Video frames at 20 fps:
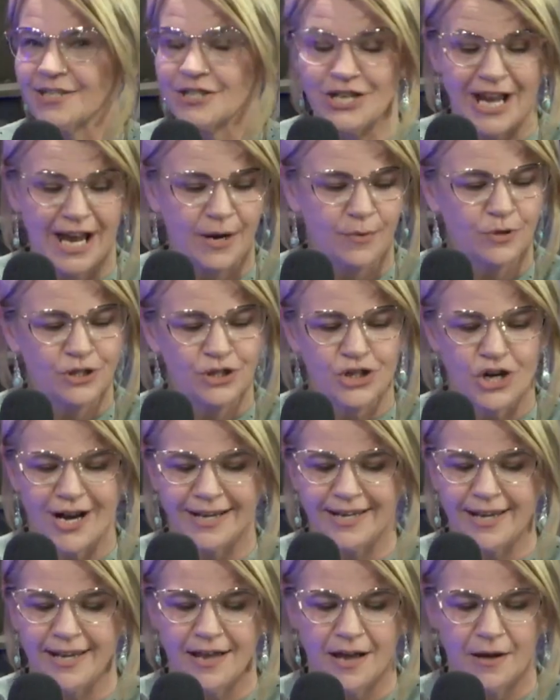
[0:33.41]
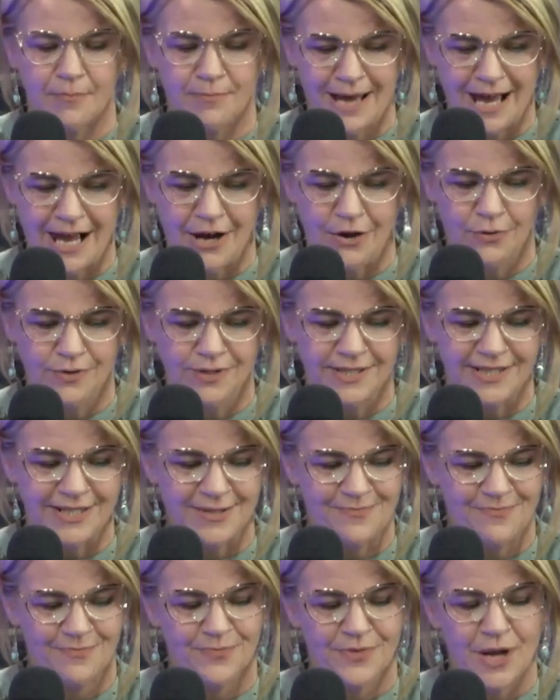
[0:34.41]
Tonight, we're talking about
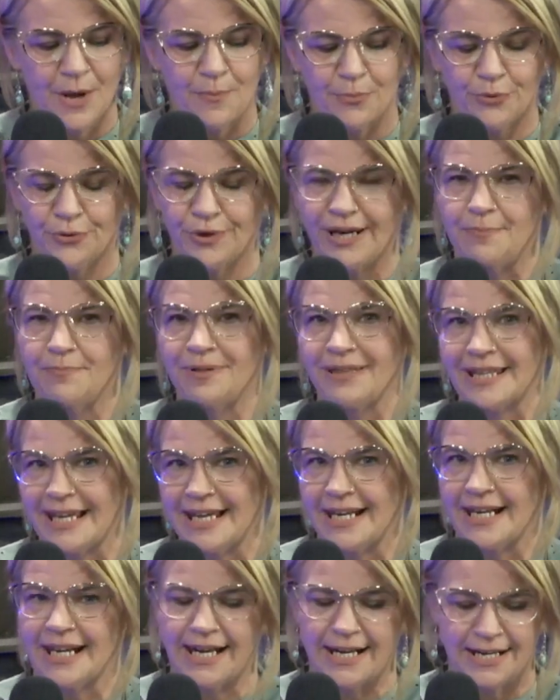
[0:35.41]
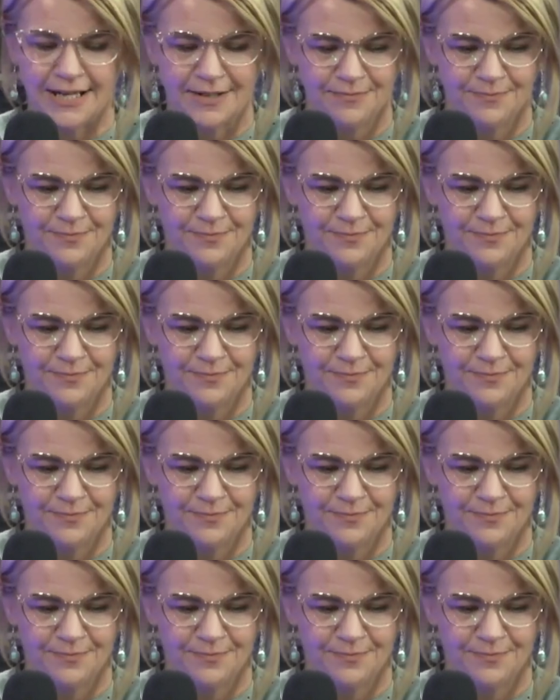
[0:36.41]
pre planning.